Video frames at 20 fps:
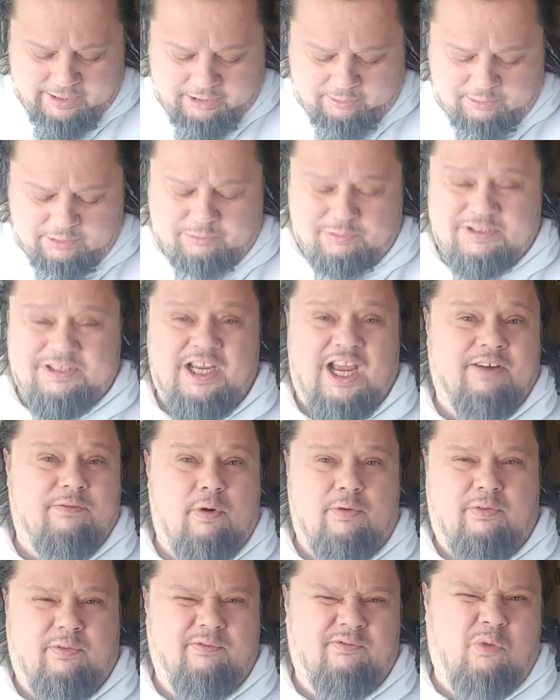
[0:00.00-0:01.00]
He was with
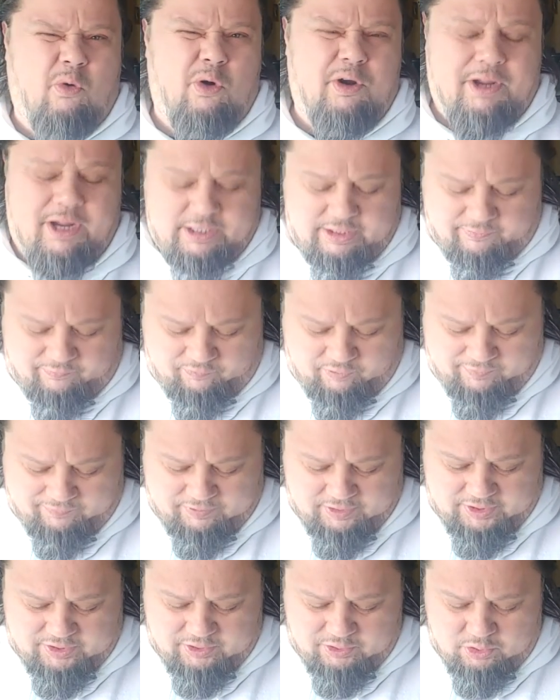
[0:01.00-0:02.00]
Savoy from 48 to
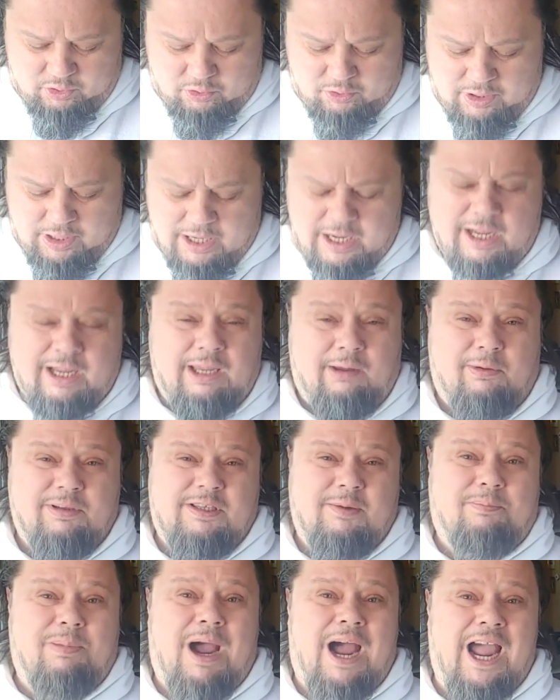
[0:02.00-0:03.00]
52. He
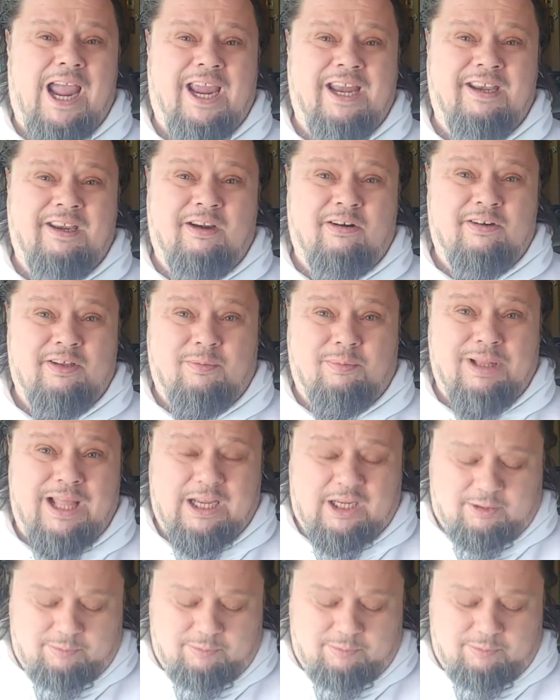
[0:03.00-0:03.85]
was a pioneer in the black